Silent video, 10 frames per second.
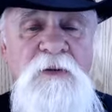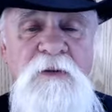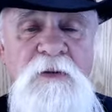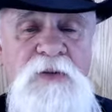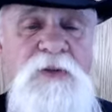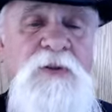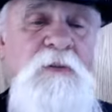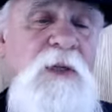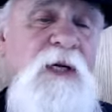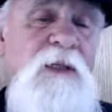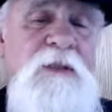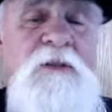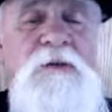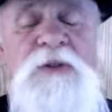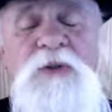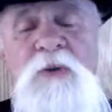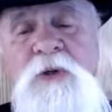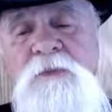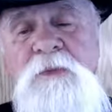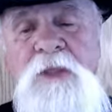They're still around. I still enjoy
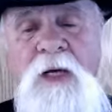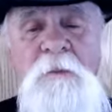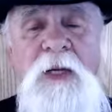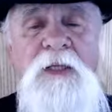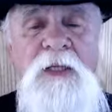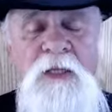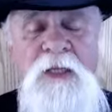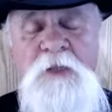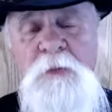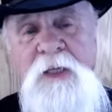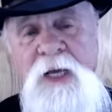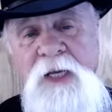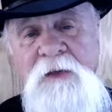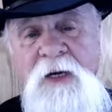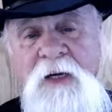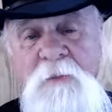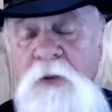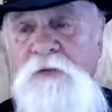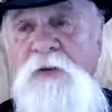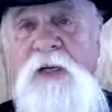them. I'm not getting anything spectacular out of them.
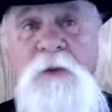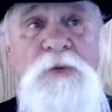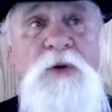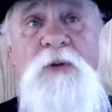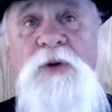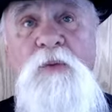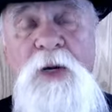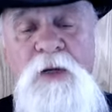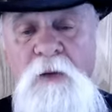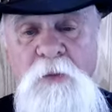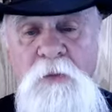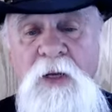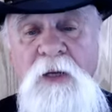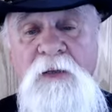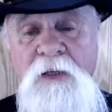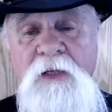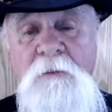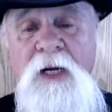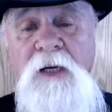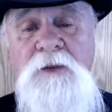Matter of fact, it was all there waiting on me when I got, got to
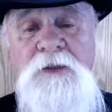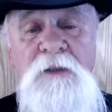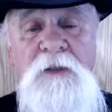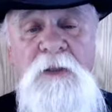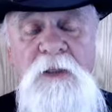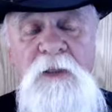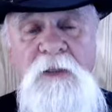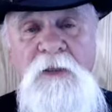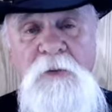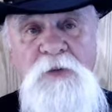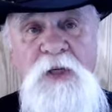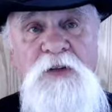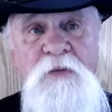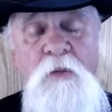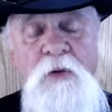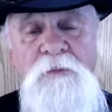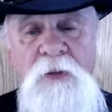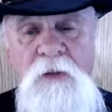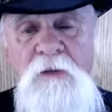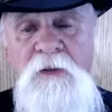my house. There was at least four of them
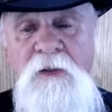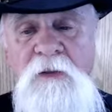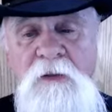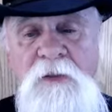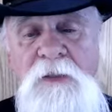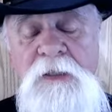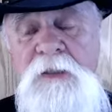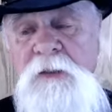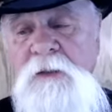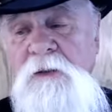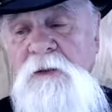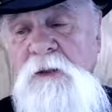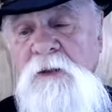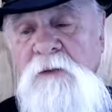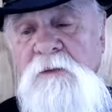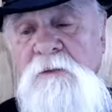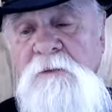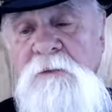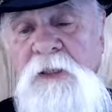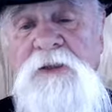there. So
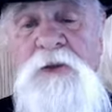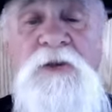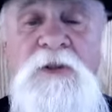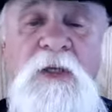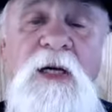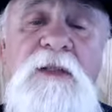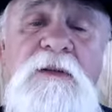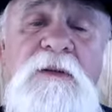that's a good sign.